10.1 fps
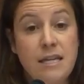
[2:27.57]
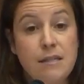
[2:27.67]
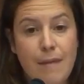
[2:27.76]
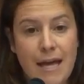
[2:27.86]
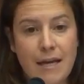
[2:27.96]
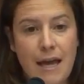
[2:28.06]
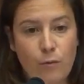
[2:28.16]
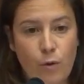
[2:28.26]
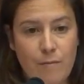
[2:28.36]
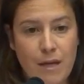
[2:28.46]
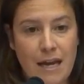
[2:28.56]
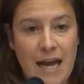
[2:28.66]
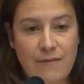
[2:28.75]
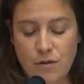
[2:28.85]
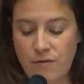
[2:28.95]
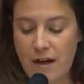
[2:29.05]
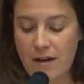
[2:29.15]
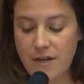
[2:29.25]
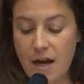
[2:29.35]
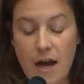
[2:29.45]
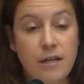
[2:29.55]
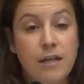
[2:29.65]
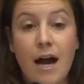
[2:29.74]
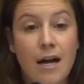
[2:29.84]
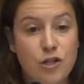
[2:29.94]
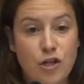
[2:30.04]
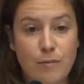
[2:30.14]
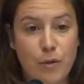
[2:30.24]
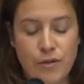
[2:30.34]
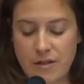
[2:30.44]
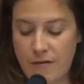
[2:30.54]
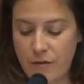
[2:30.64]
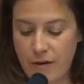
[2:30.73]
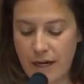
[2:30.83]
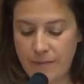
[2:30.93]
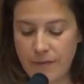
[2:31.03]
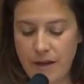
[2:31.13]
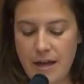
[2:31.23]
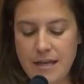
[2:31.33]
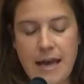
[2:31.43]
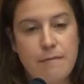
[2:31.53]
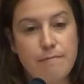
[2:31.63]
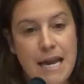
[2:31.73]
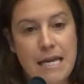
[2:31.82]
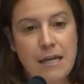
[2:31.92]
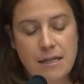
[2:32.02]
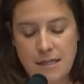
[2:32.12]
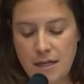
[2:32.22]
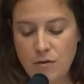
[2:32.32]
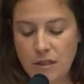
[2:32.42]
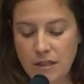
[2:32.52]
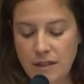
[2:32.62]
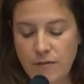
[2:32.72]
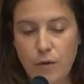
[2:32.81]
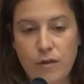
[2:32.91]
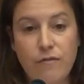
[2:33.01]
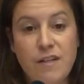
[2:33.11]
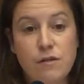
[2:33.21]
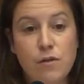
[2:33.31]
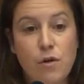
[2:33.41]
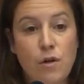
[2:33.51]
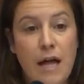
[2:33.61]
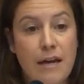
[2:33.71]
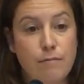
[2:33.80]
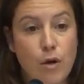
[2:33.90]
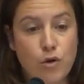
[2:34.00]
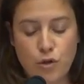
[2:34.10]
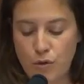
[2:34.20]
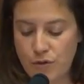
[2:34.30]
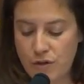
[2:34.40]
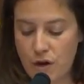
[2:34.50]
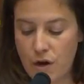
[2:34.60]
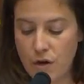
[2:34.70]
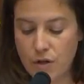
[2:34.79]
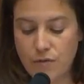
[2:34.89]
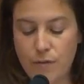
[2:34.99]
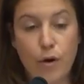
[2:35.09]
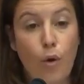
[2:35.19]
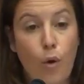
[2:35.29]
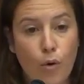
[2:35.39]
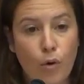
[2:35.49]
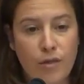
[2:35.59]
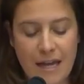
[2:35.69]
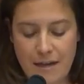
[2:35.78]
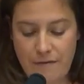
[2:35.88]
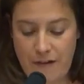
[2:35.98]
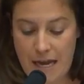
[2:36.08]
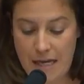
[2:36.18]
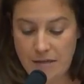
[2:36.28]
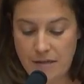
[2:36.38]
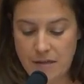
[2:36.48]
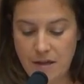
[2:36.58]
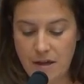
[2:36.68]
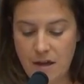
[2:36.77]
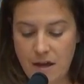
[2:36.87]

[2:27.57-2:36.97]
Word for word: These men and women have survived unconscionable suffering. Yet many continue to live with physical and emotional scars from the horror they faced.